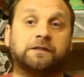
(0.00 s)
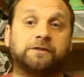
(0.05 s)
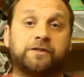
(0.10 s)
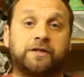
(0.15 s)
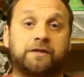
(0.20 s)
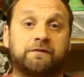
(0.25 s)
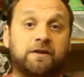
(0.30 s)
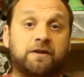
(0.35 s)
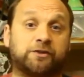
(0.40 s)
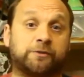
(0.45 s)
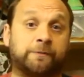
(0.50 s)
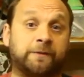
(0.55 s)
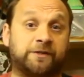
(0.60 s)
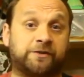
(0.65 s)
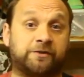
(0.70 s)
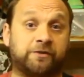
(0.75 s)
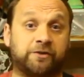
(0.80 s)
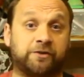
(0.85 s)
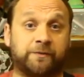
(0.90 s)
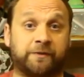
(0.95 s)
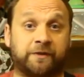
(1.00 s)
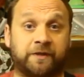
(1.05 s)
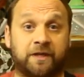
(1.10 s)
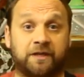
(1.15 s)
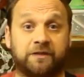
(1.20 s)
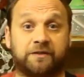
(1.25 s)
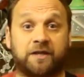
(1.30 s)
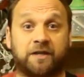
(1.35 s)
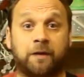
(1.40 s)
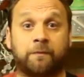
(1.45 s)
so there are some issues with
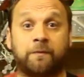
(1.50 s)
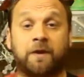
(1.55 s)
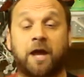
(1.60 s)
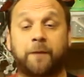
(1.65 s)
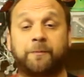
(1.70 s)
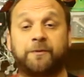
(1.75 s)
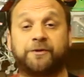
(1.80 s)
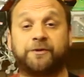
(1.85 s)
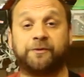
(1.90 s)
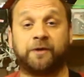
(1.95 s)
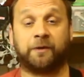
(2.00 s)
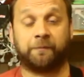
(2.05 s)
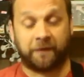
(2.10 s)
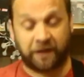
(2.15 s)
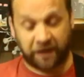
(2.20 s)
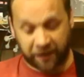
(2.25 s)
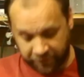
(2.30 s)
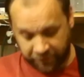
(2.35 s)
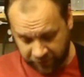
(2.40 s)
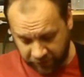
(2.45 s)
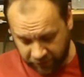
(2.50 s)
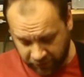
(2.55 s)
this, I'm happy to admit.